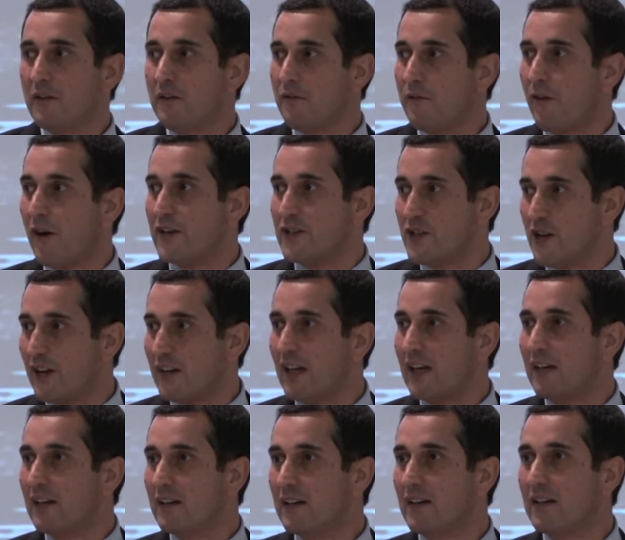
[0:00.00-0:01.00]
for Jonah
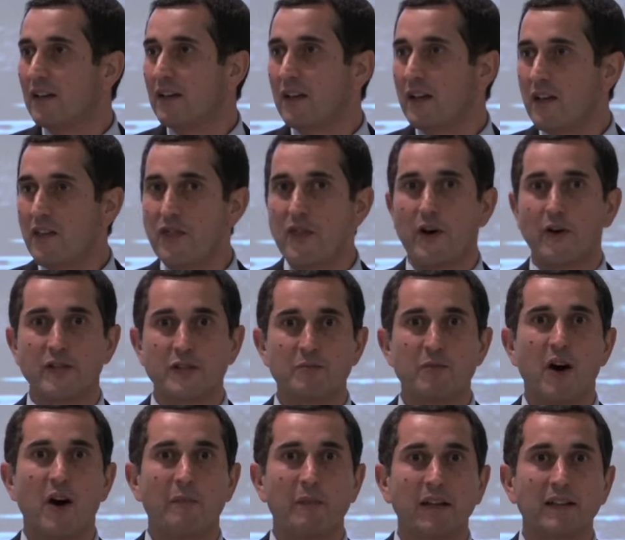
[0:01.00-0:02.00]
in those
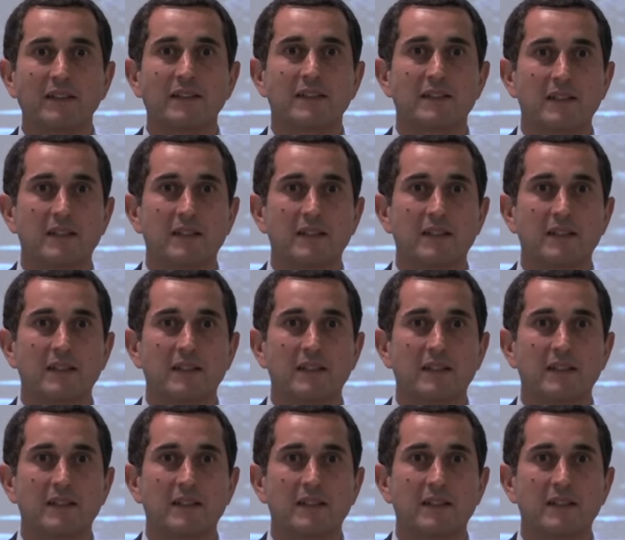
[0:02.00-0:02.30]
moments.